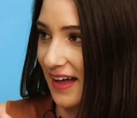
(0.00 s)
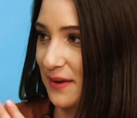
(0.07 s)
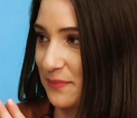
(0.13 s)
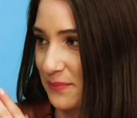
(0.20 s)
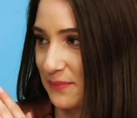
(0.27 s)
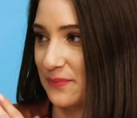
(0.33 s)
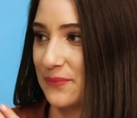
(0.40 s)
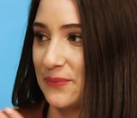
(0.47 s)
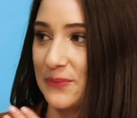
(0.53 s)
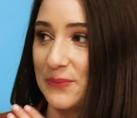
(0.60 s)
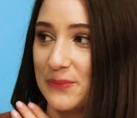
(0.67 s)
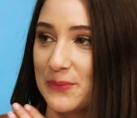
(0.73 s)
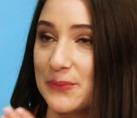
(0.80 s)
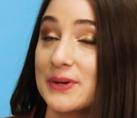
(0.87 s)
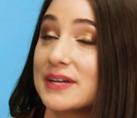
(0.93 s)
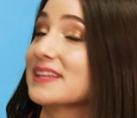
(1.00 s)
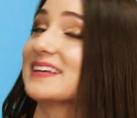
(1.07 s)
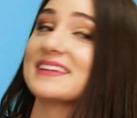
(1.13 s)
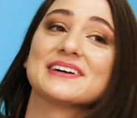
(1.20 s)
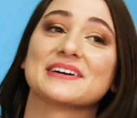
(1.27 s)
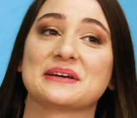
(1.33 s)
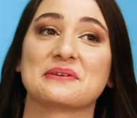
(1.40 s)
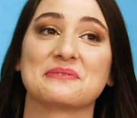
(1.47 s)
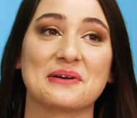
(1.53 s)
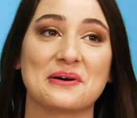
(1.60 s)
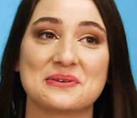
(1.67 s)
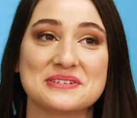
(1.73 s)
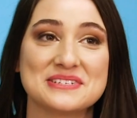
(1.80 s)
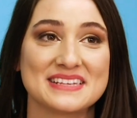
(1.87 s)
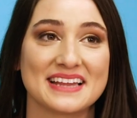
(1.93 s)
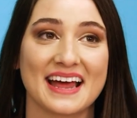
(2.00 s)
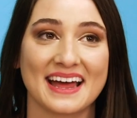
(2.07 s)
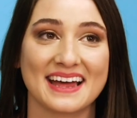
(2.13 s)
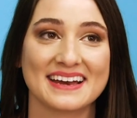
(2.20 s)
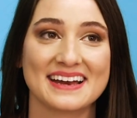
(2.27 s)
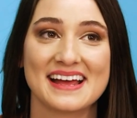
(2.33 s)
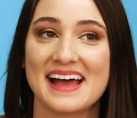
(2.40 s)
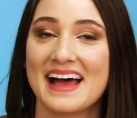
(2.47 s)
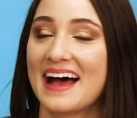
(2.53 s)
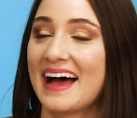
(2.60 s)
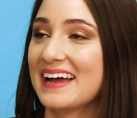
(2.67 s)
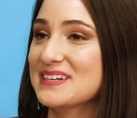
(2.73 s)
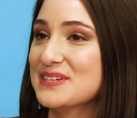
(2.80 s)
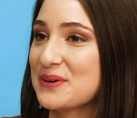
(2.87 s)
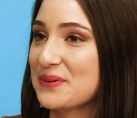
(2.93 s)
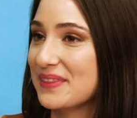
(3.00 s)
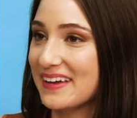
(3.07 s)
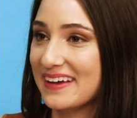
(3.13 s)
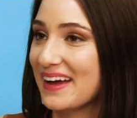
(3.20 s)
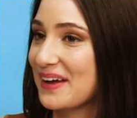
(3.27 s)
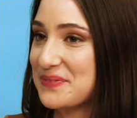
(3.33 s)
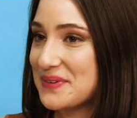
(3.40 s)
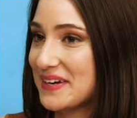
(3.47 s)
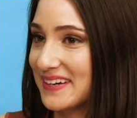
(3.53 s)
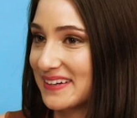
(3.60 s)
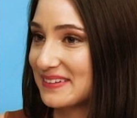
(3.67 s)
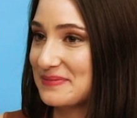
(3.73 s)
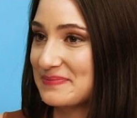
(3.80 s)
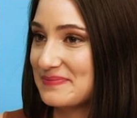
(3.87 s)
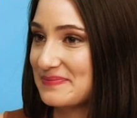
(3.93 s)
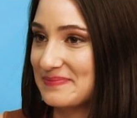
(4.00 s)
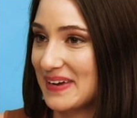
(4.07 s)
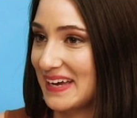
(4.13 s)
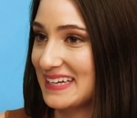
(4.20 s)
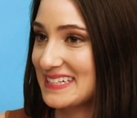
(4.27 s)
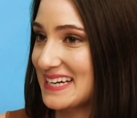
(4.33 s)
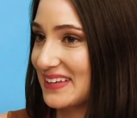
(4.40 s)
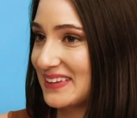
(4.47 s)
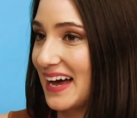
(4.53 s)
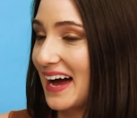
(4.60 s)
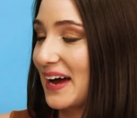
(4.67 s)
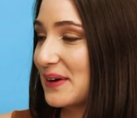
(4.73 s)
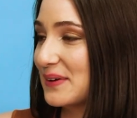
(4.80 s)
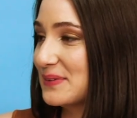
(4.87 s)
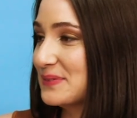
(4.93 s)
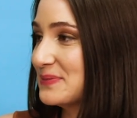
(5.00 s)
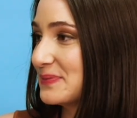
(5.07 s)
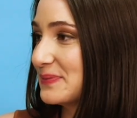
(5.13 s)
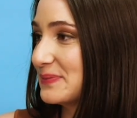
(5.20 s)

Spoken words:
I'm really looking forward to that. I don't think I'm gonna make it down the aisle